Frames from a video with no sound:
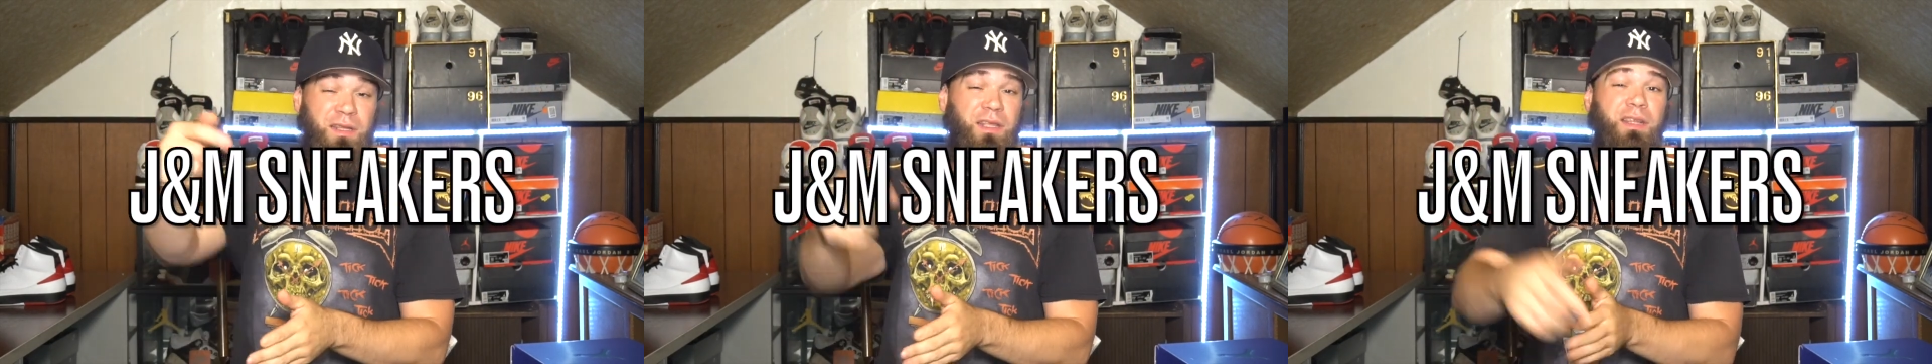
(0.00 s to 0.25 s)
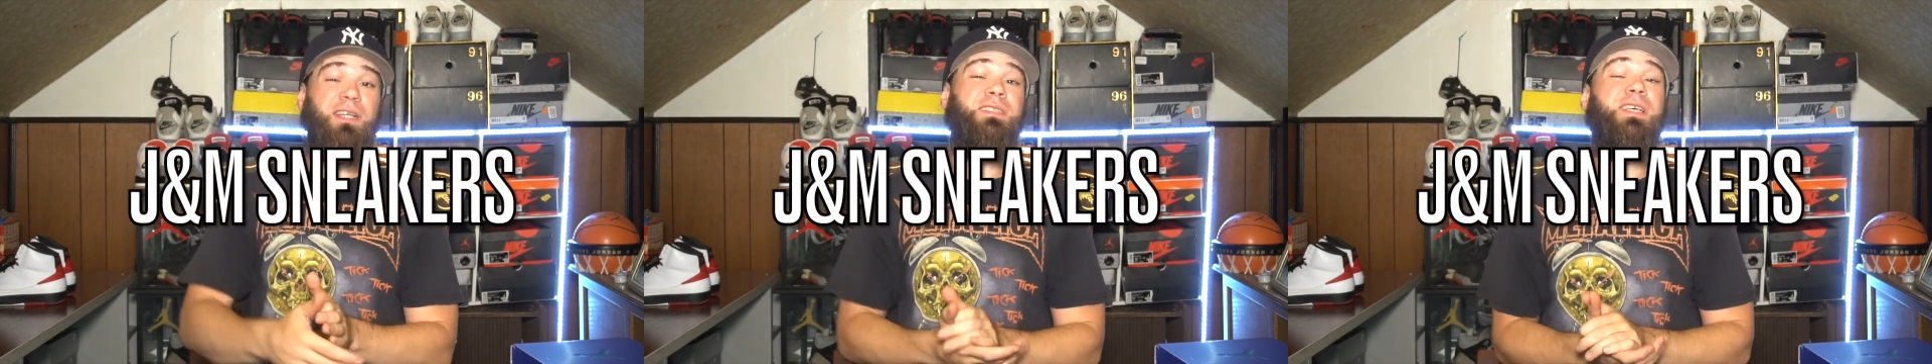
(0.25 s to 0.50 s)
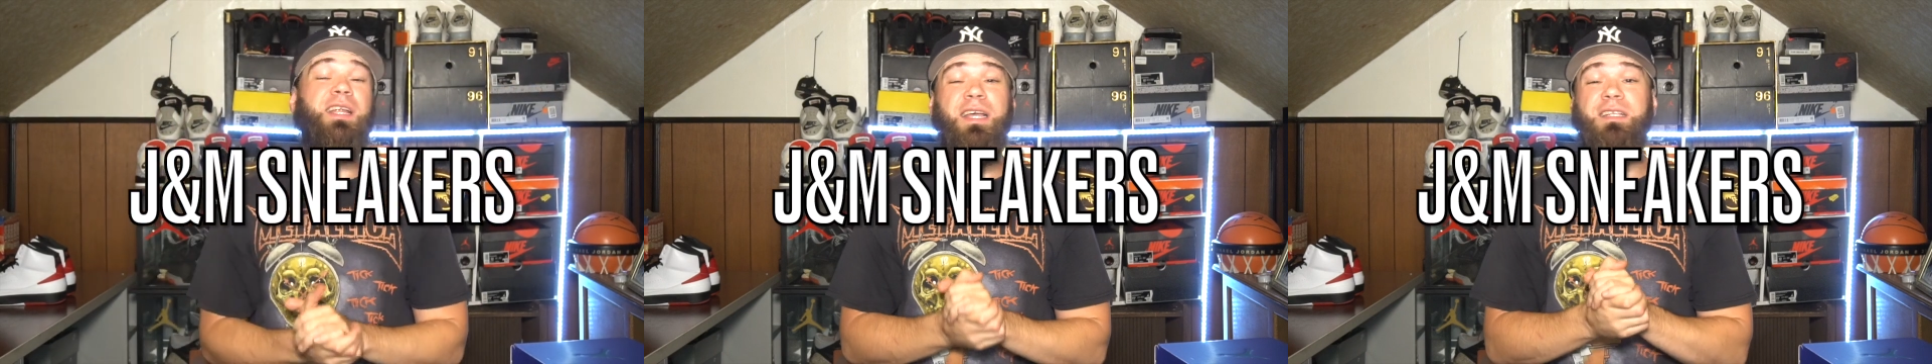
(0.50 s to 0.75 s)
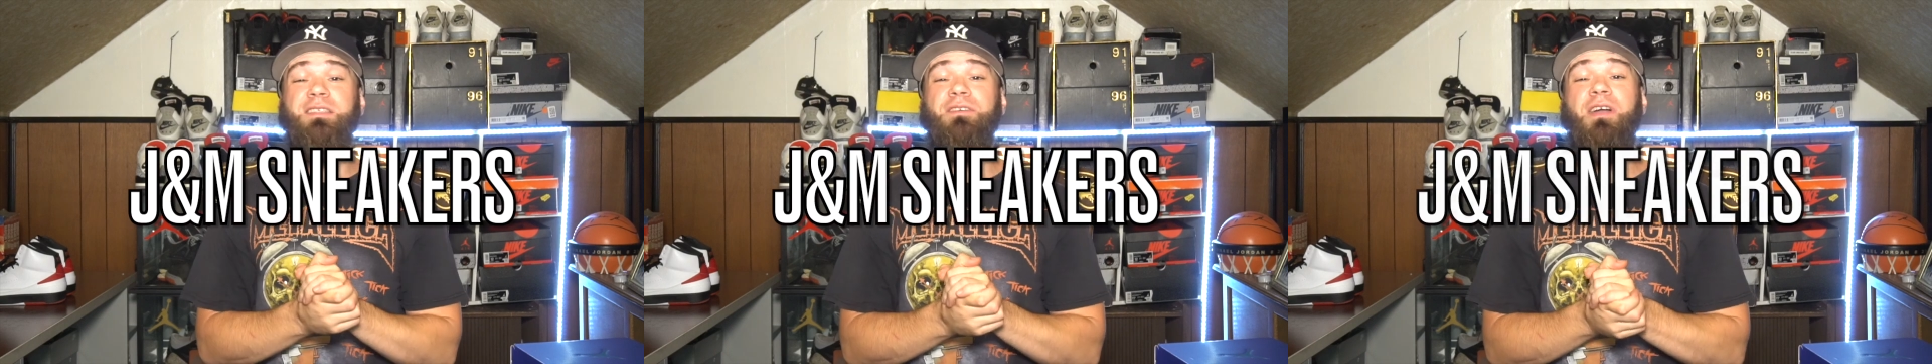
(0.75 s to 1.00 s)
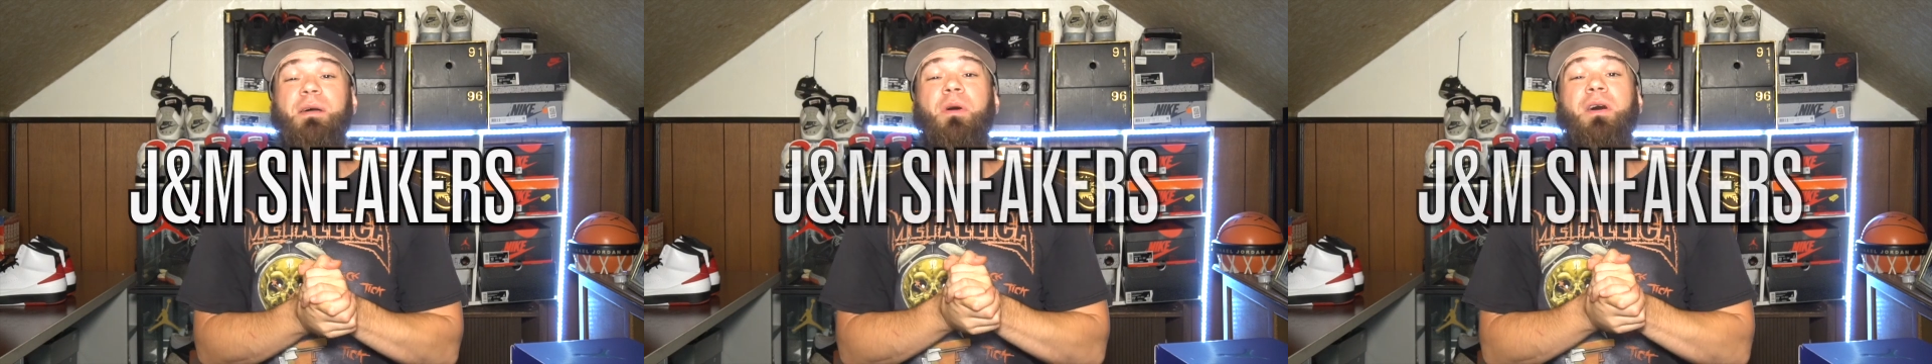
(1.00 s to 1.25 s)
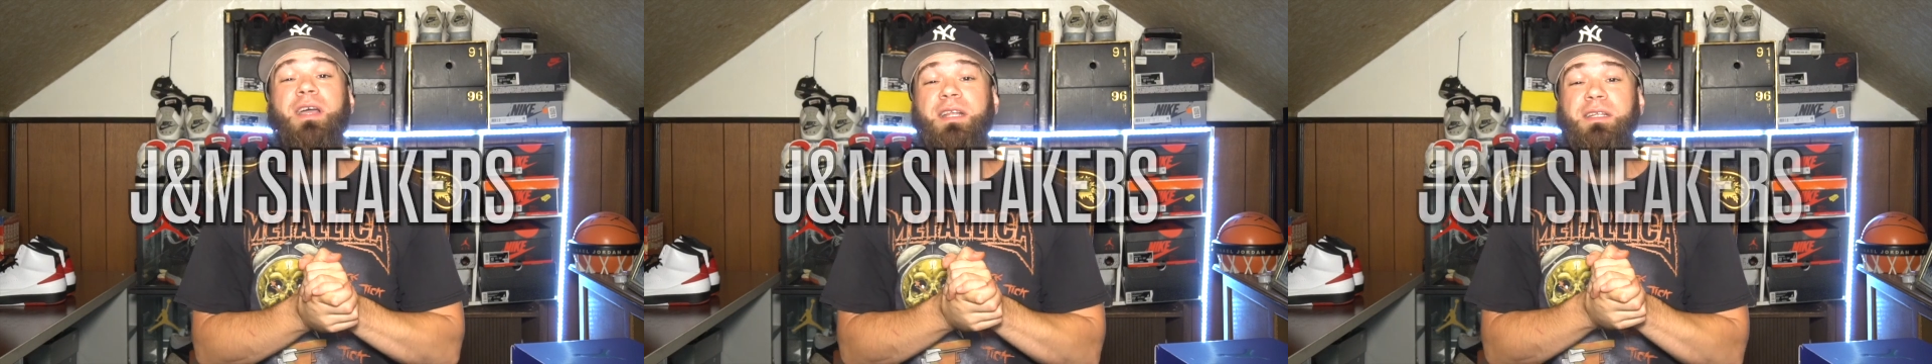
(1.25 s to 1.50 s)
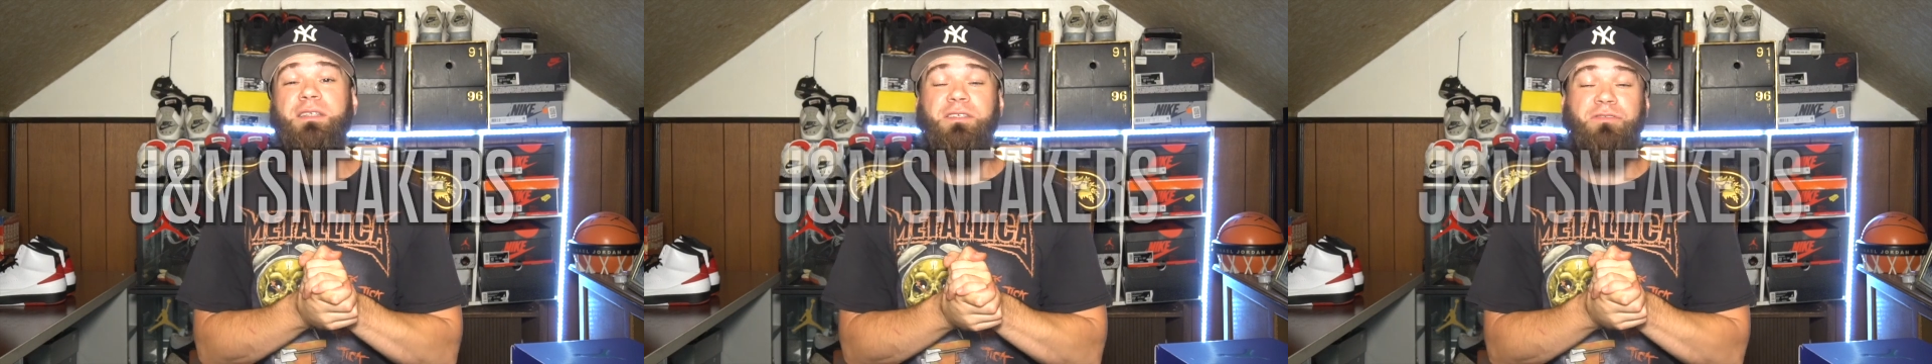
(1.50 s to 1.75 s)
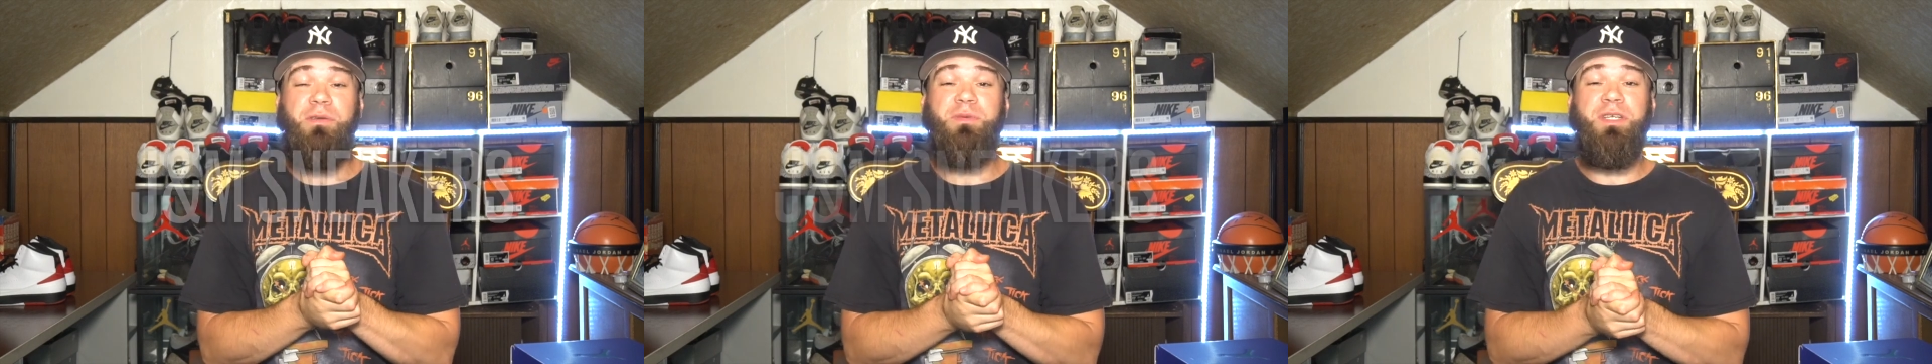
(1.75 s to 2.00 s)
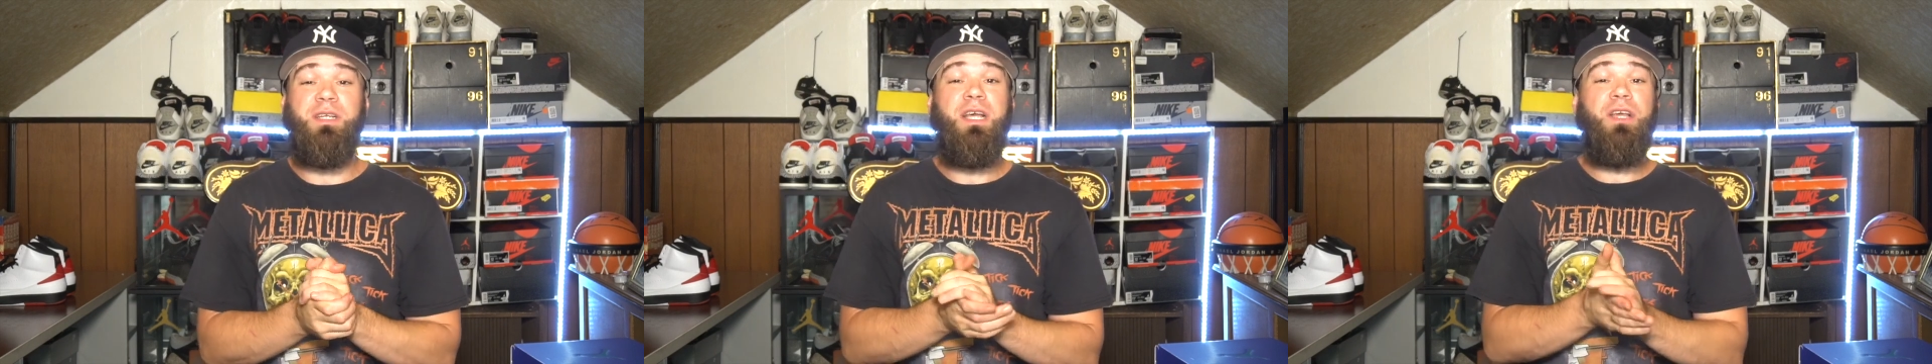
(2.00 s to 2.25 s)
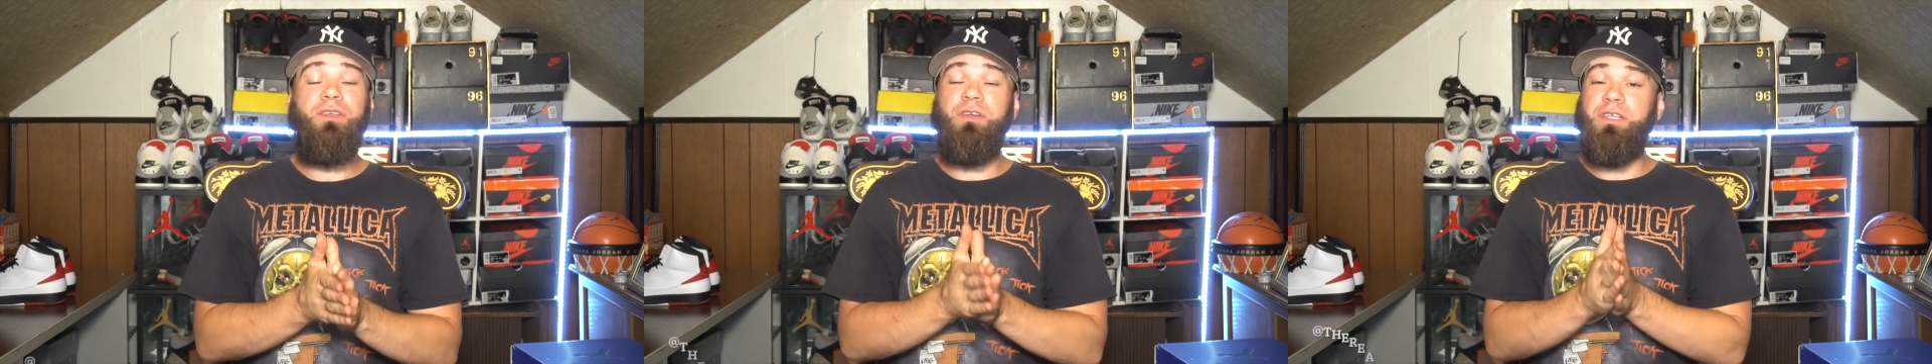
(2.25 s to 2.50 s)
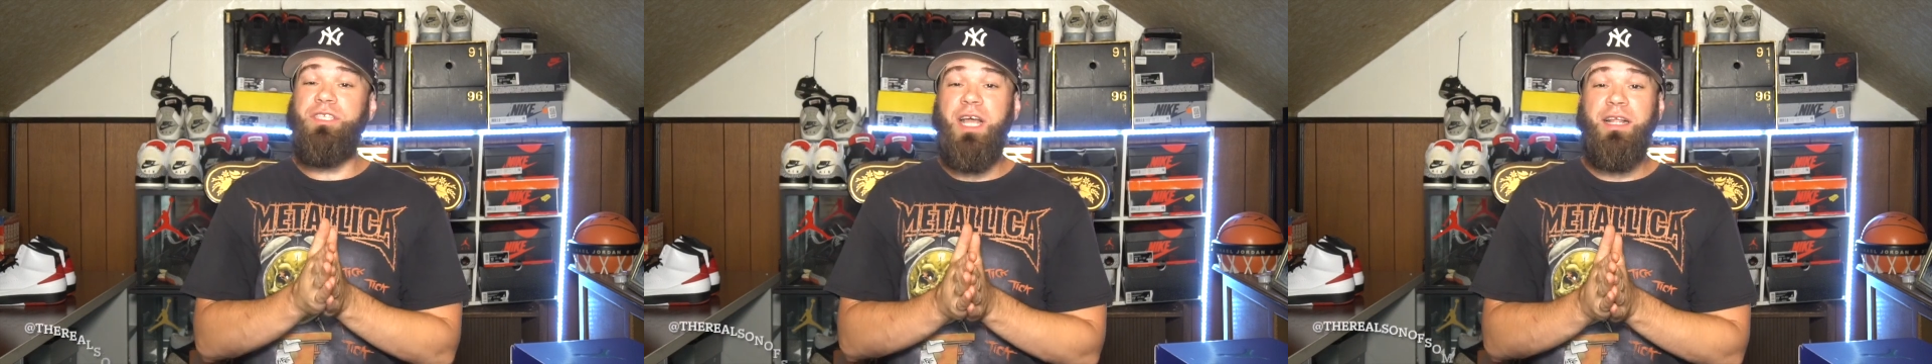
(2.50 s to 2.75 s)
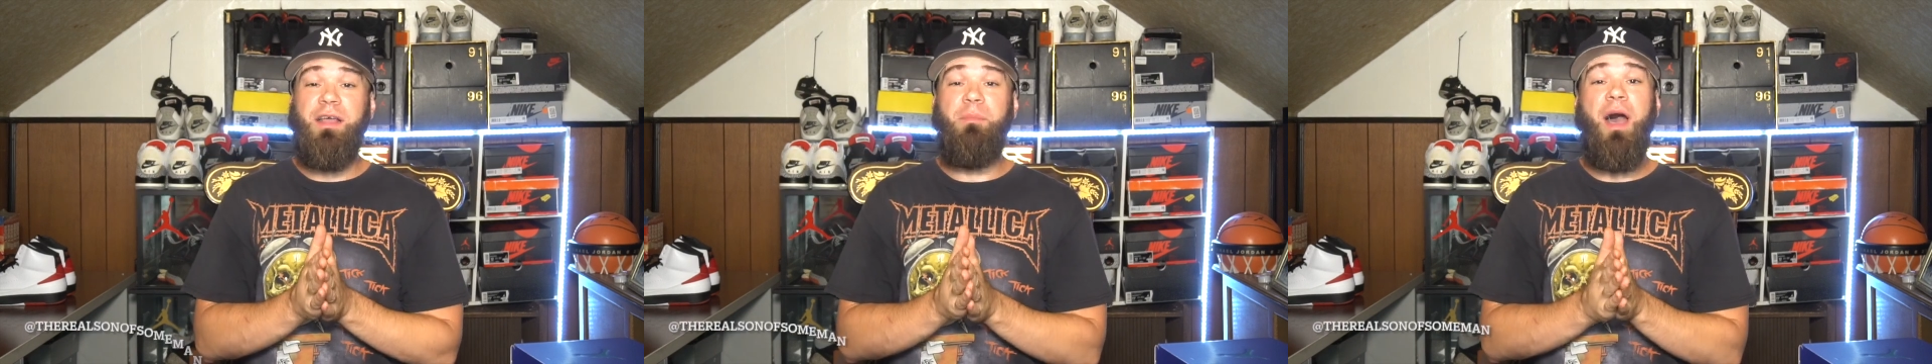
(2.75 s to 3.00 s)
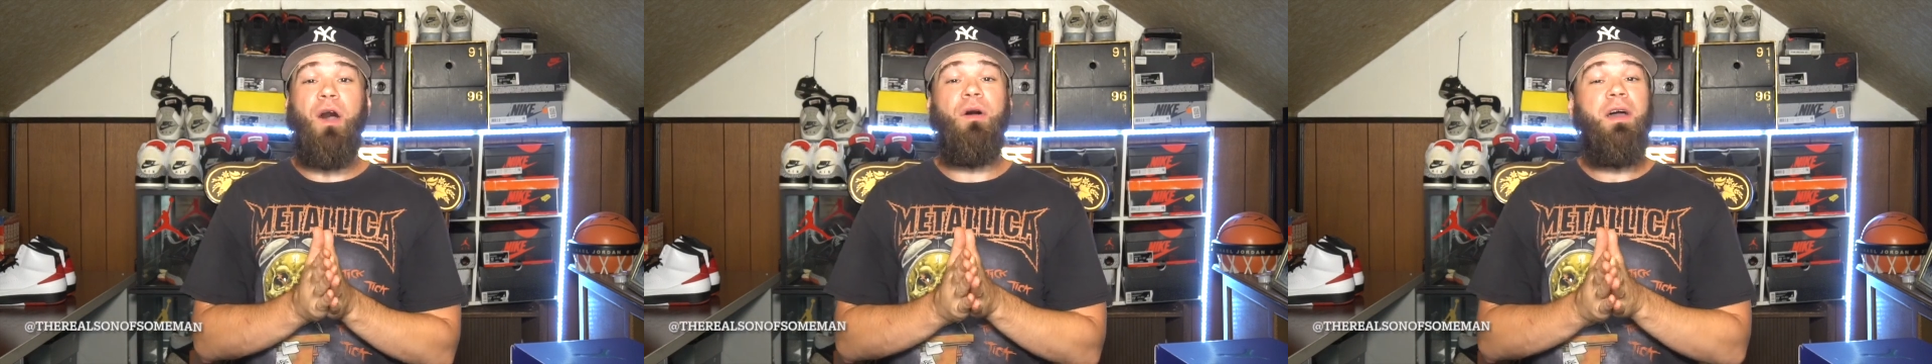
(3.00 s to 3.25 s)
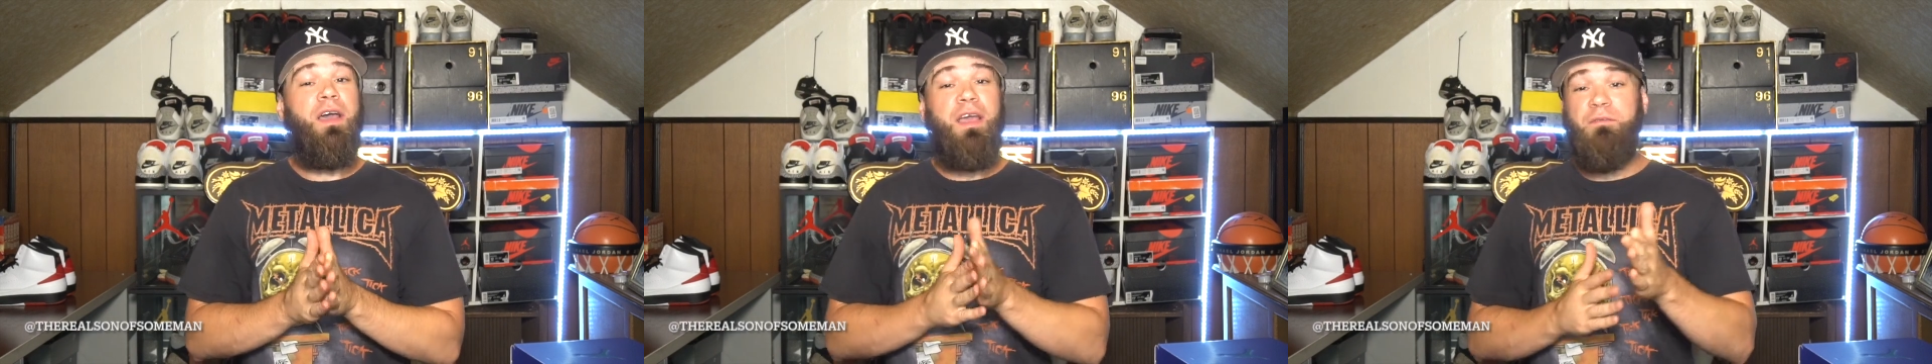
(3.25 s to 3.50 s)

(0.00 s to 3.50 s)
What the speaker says: the links to their Instagram are in the description. You can check them out.